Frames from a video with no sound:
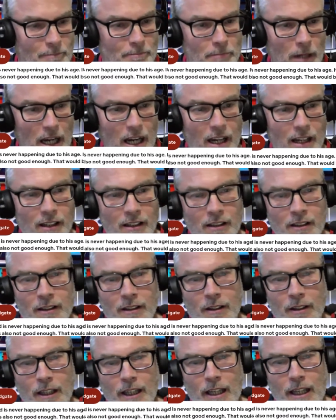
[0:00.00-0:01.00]
But
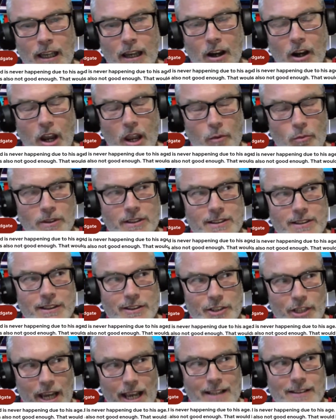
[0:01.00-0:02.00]
I would
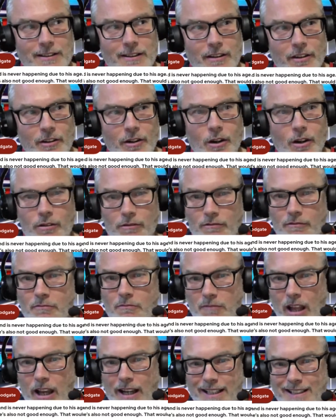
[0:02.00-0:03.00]
suggest that,
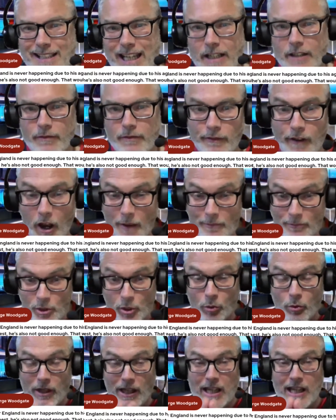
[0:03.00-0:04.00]
like I say, I'm
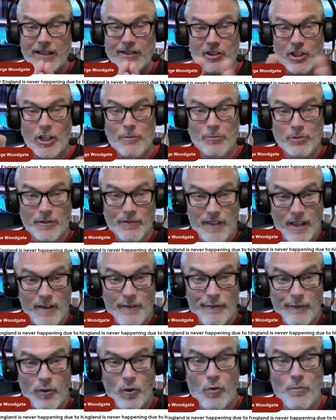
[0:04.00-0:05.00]
talking in terms of their
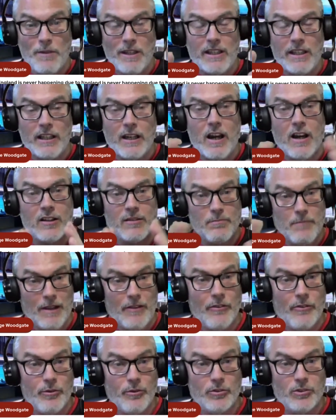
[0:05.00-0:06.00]
form in the last
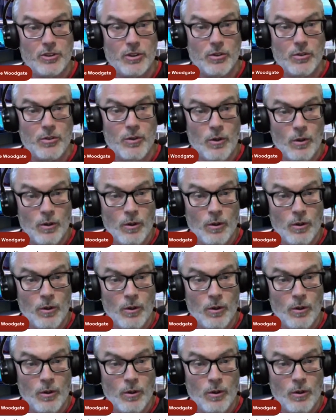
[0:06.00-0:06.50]
month or two.